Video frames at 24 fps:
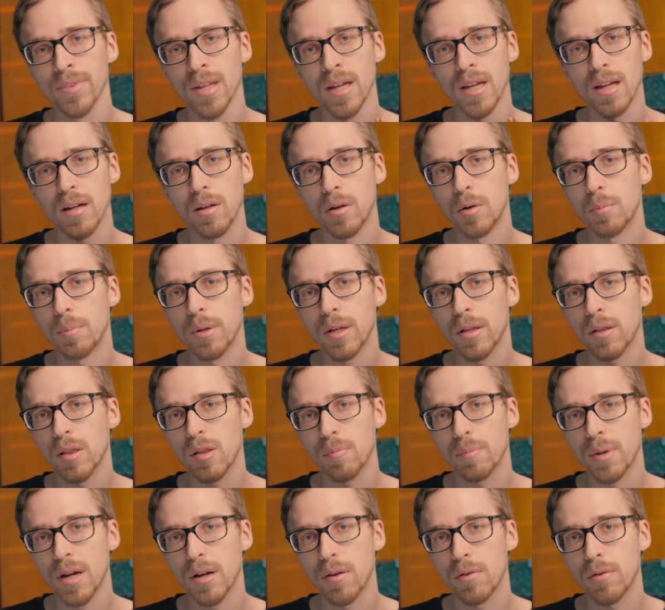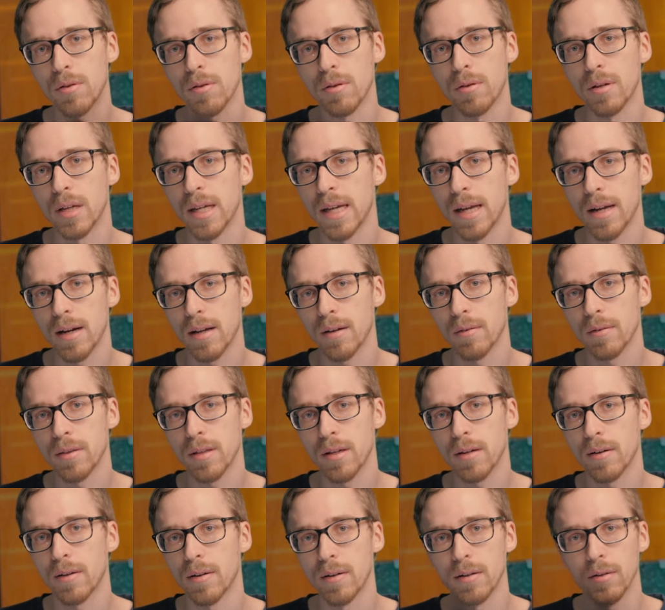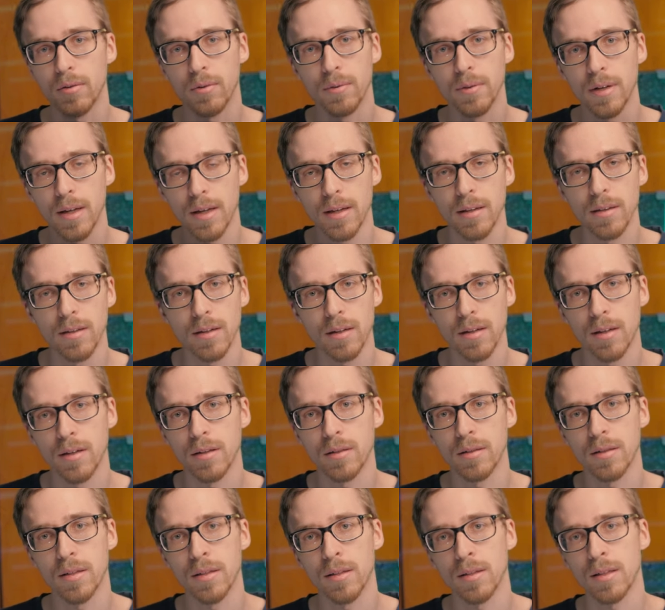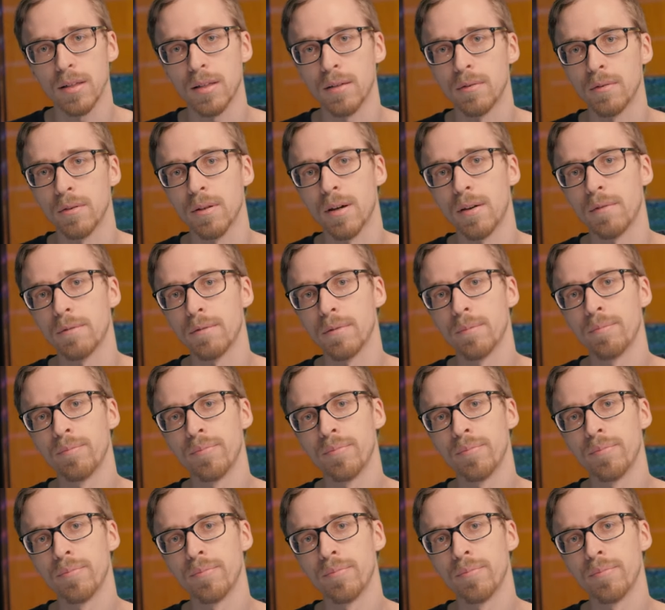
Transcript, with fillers: And I hope it inspires you to get out there and create the content that you love.